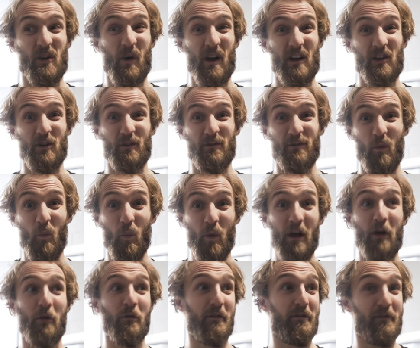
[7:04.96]
quite good for
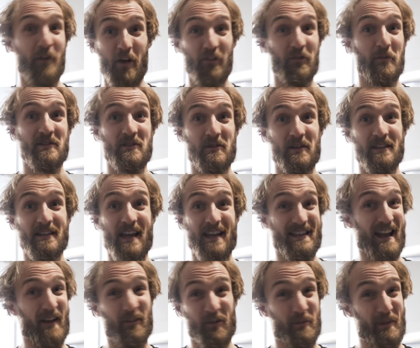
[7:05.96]
Will the first time he's doing a
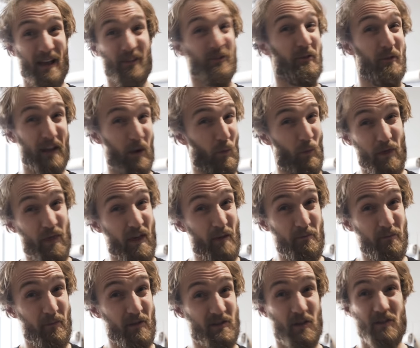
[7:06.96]
test has somebody else doing it with
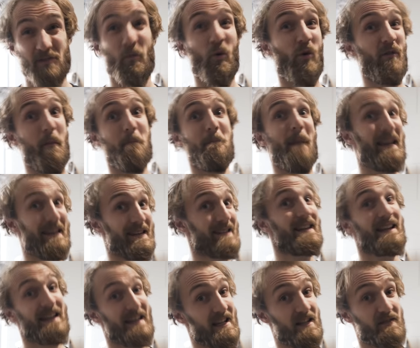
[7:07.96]
him, so it's more of a
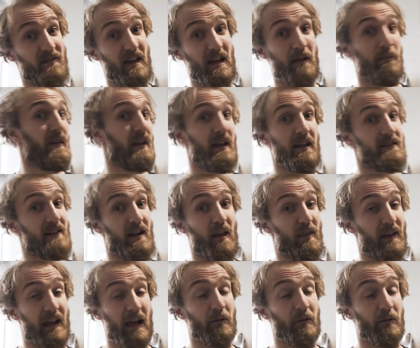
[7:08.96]
mental ease for him than it is anything